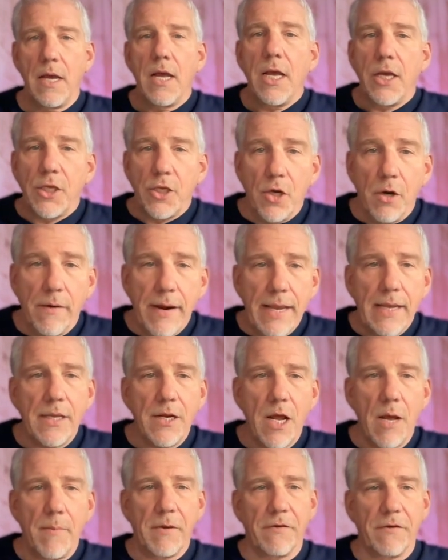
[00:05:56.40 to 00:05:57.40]
your
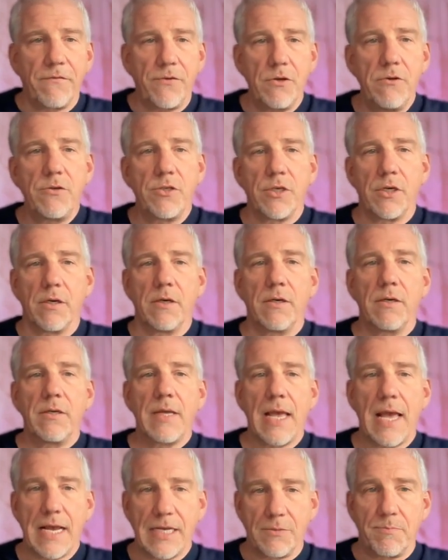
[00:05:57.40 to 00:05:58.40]
economic future
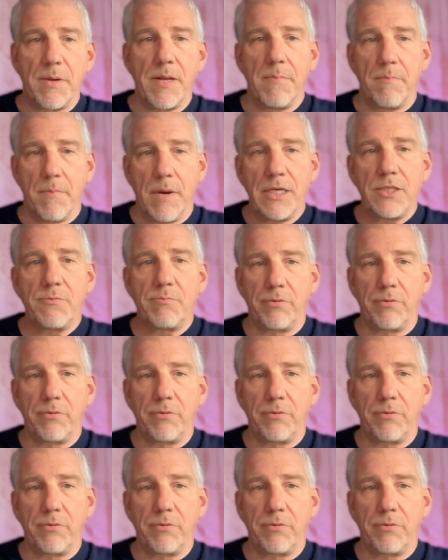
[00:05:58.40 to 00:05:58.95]
has been much